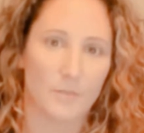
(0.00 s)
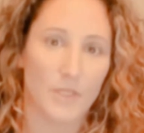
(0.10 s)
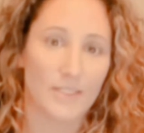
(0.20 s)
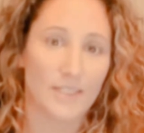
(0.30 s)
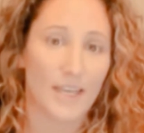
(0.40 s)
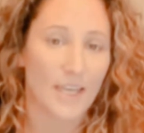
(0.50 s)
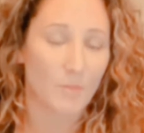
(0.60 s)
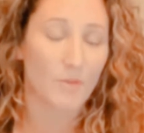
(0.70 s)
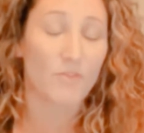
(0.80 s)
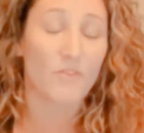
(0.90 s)
because I am
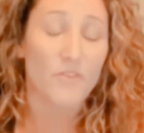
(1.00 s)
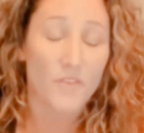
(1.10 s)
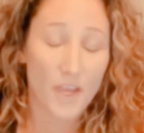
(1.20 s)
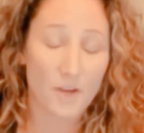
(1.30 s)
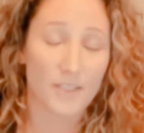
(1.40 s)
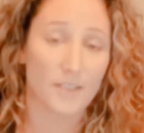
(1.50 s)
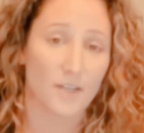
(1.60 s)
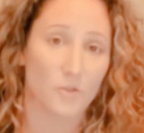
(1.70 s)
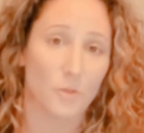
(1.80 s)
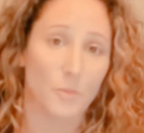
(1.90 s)
a very
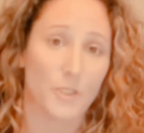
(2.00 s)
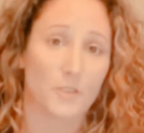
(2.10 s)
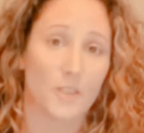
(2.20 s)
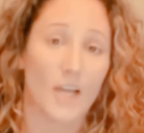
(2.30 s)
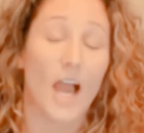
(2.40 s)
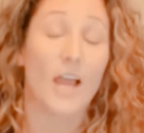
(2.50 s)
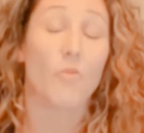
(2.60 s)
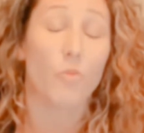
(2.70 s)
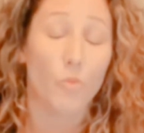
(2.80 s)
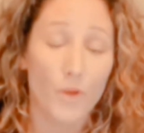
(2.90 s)
sexual person. I
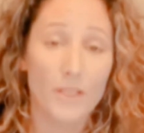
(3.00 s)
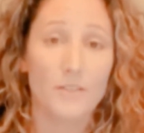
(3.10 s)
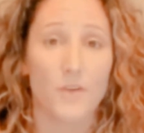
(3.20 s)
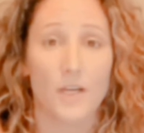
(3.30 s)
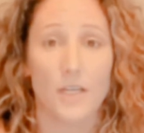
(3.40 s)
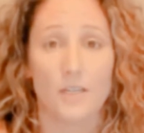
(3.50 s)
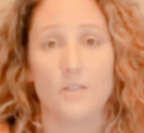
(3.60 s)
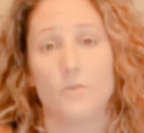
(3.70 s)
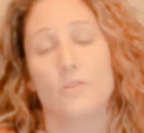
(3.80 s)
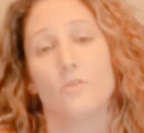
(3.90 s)
really fucking
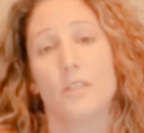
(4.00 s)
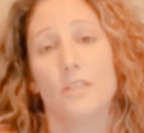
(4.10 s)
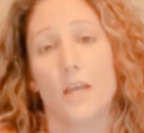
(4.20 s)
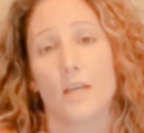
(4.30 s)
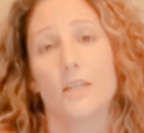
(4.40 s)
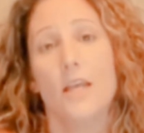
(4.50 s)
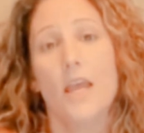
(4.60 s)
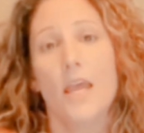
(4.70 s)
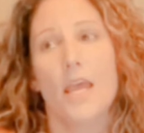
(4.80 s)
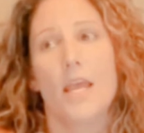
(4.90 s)
do enjoy sex,
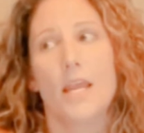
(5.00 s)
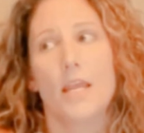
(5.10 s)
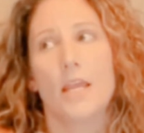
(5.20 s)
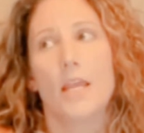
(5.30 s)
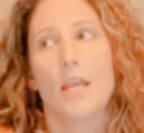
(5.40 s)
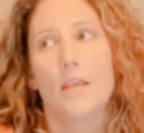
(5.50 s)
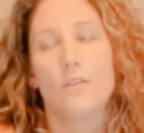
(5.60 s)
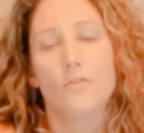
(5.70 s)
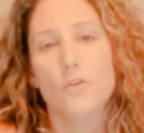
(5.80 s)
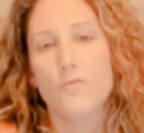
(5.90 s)
and the
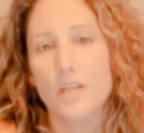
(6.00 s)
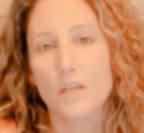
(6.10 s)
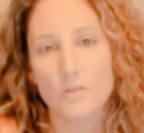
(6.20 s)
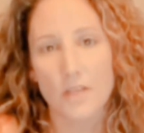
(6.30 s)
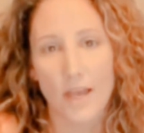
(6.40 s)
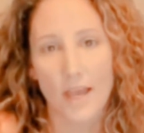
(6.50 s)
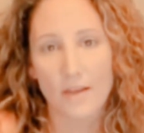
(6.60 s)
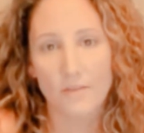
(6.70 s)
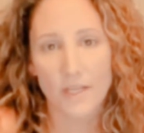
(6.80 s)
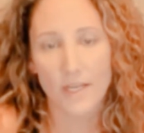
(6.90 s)
few videos that I
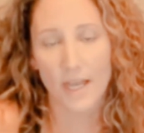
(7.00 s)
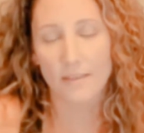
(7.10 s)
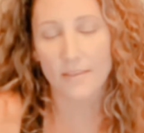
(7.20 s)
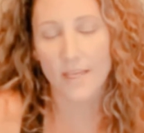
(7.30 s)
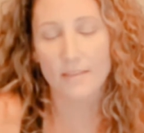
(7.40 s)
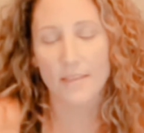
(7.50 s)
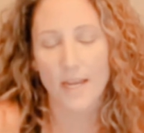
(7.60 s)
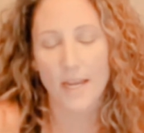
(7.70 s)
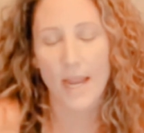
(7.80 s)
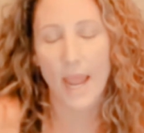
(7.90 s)
have done, I think
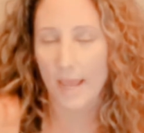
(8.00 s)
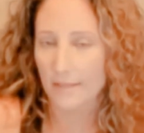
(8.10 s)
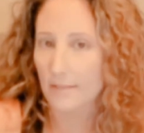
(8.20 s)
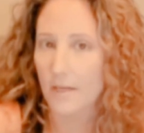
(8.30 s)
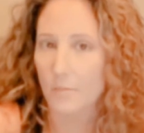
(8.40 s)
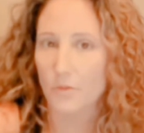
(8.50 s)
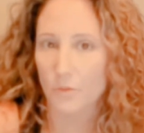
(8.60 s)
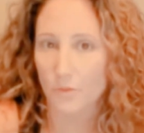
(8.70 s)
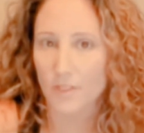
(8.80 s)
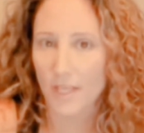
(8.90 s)
that it has come
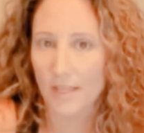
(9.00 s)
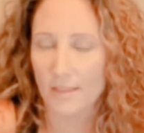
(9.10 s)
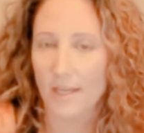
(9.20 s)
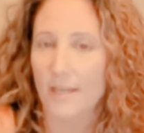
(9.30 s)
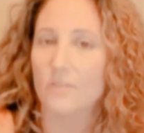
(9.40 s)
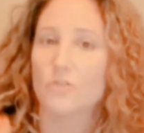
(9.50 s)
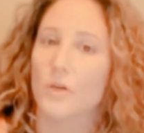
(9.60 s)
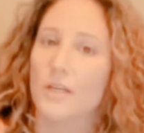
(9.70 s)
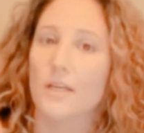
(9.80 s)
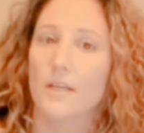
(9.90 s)
through on that I
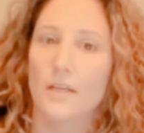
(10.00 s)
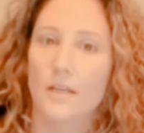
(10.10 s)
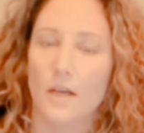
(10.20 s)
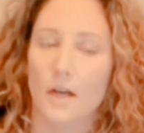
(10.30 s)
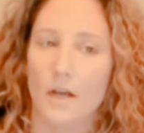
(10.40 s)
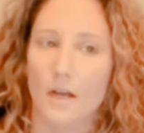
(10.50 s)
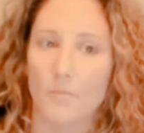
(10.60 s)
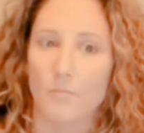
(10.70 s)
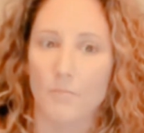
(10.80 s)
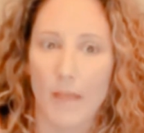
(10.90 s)
enjoy
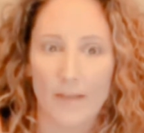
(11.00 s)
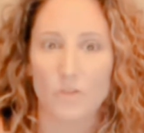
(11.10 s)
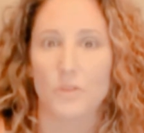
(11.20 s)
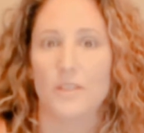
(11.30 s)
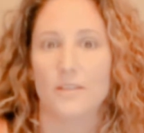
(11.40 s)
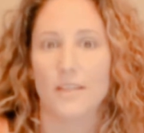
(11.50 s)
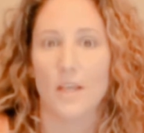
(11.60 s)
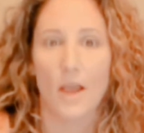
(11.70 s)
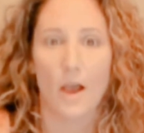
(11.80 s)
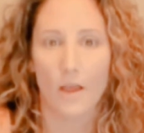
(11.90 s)
actually
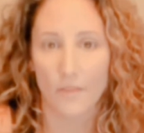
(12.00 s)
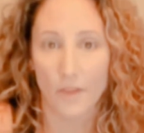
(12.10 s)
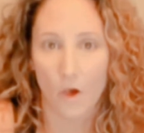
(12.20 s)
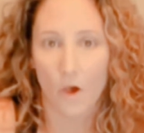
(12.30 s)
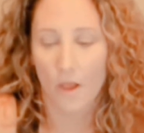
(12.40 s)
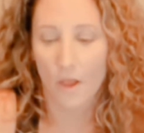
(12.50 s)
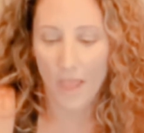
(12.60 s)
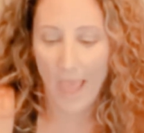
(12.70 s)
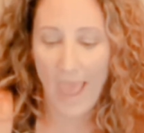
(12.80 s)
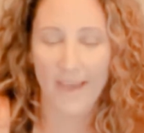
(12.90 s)
the
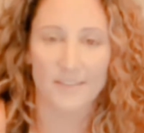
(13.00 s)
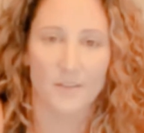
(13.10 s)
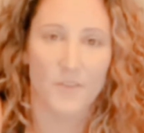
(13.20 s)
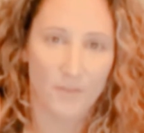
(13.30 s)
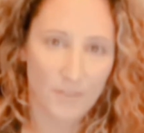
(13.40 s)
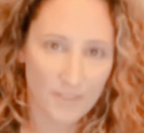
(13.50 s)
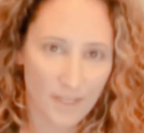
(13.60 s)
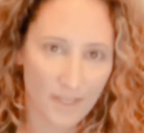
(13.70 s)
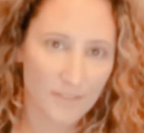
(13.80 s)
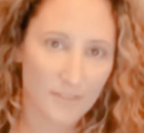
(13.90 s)
act of having
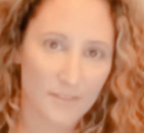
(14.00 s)
sex.